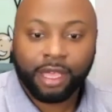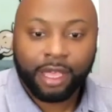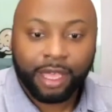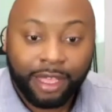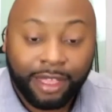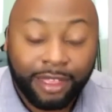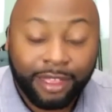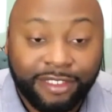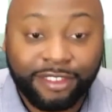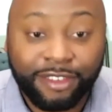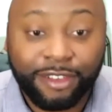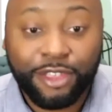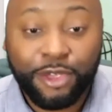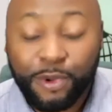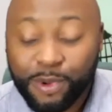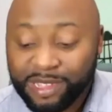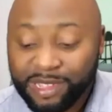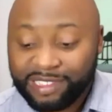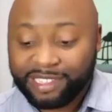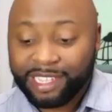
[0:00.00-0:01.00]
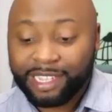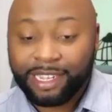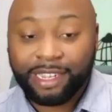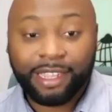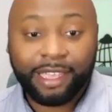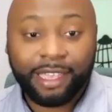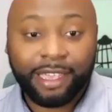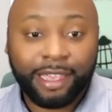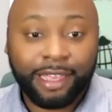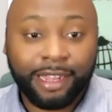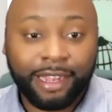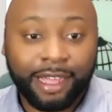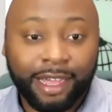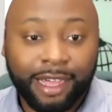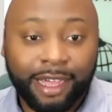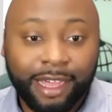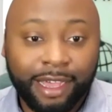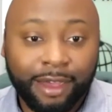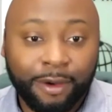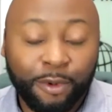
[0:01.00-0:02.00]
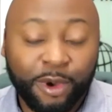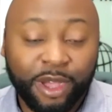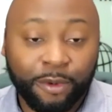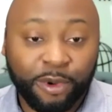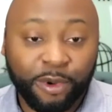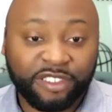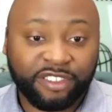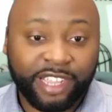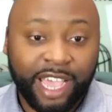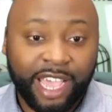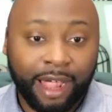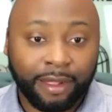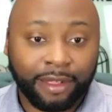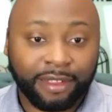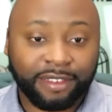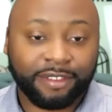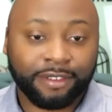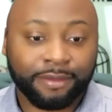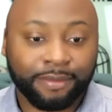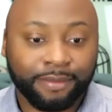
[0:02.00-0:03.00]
So you attended uh what? Which challenge?